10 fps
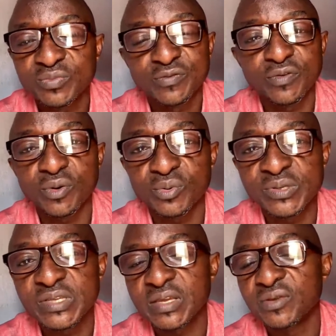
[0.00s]
for always
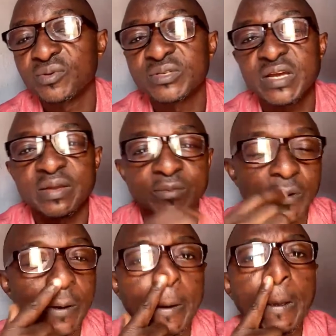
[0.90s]
taking your time.
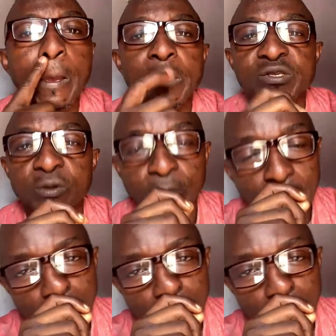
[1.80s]
All right, so